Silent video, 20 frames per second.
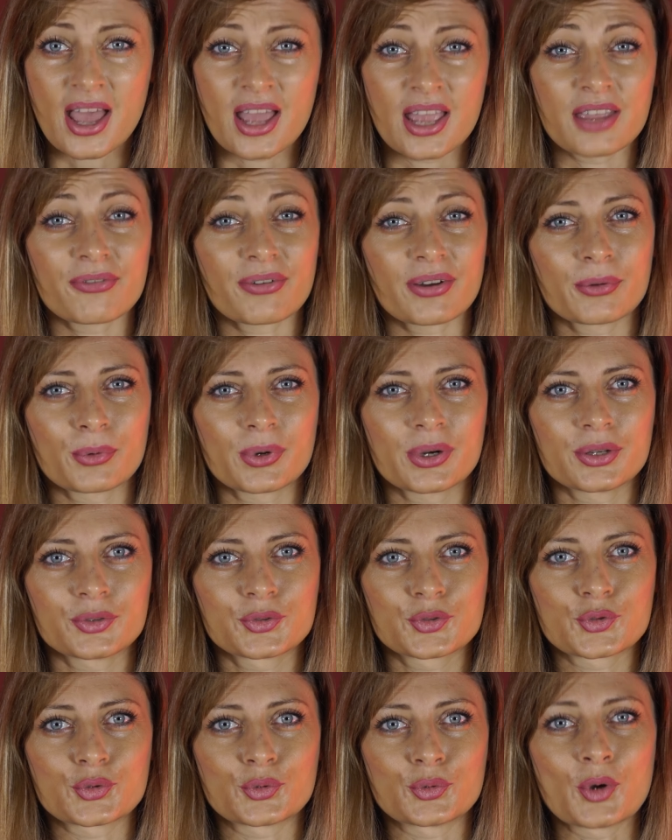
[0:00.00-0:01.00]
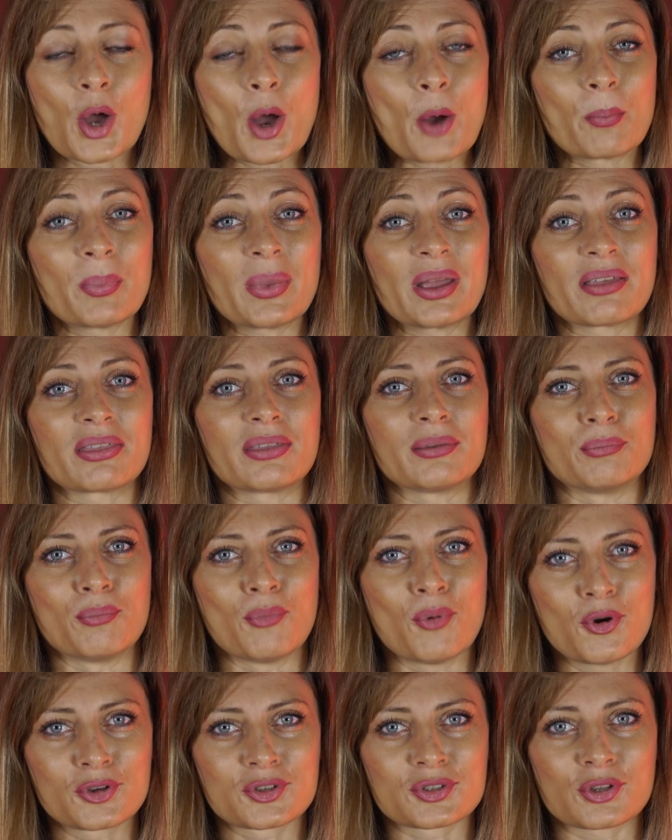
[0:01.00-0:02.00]
if I were to make the
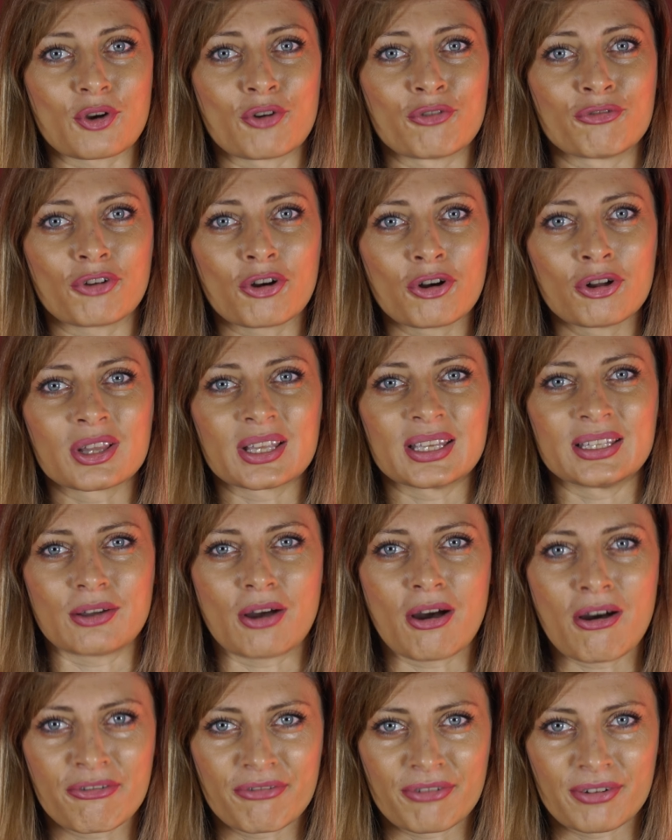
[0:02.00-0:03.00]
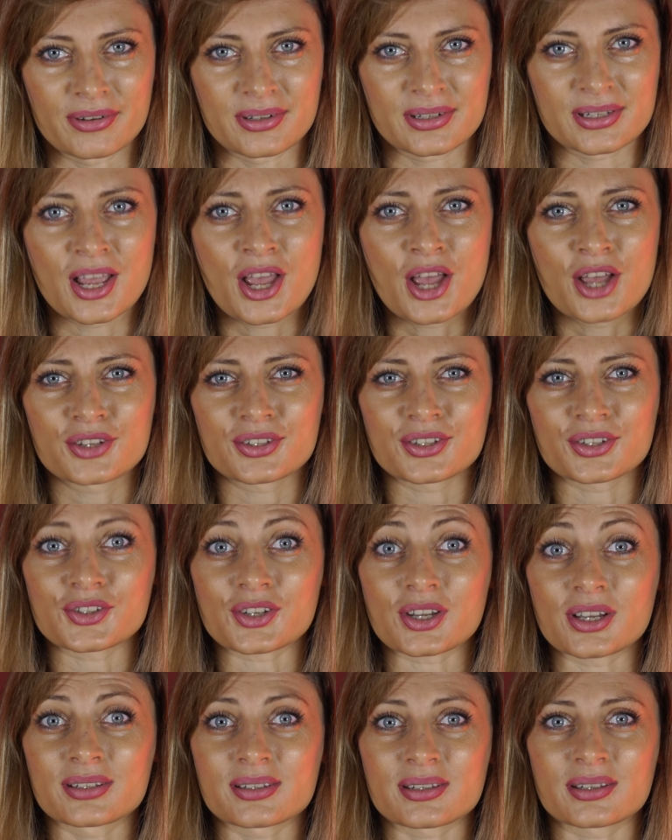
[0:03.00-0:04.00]
most of all it offers, such
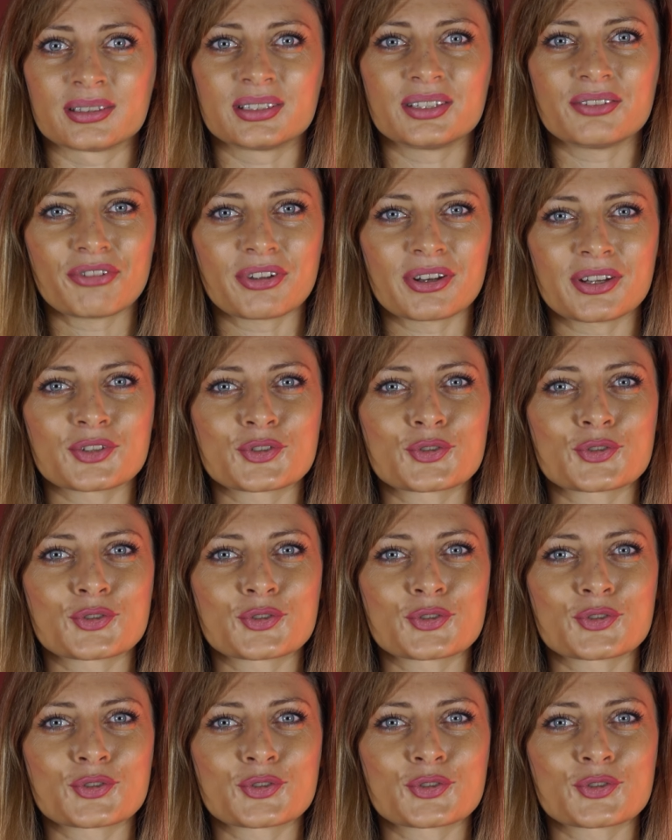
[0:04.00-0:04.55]
as a different